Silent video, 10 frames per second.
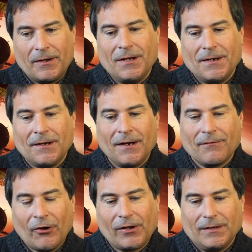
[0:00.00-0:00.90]
and I
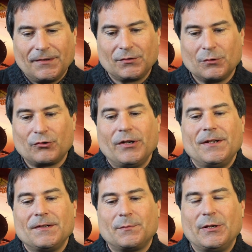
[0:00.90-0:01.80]
ironically saw
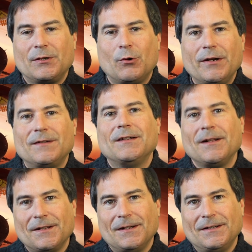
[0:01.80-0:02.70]
trading as being quite
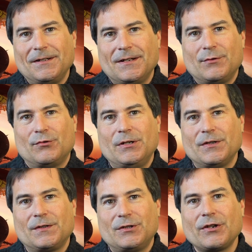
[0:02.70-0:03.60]
dull in Elite, and it was really
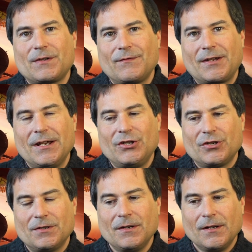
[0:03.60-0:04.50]
just a
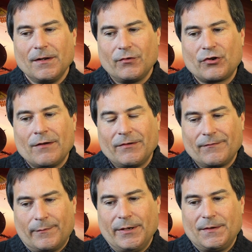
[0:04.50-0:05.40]
justification for
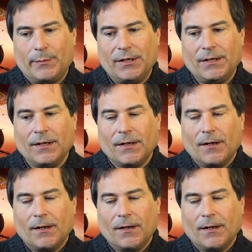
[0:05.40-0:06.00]
travelling from A to B.